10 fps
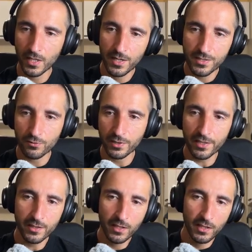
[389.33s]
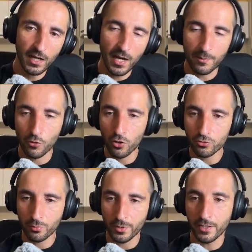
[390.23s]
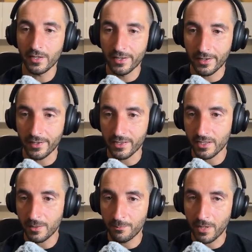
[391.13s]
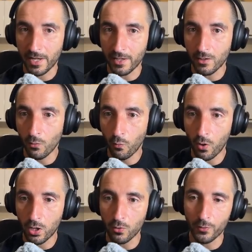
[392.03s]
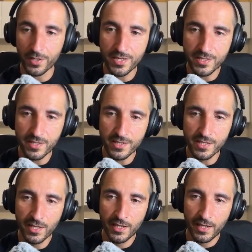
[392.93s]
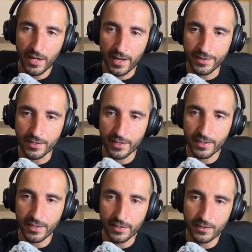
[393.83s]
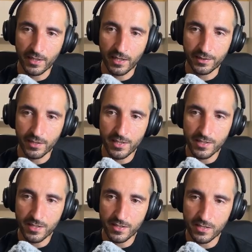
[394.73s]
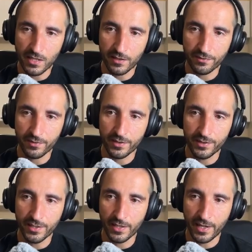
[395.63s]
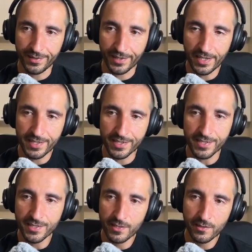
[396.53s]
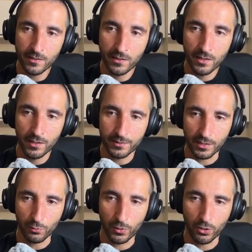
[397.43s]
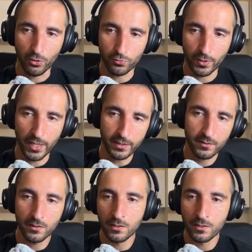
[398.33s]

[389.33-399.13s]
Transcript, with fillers: So then I'm going to be running my Wacko instance and get an instance of the analysis that we're going to get.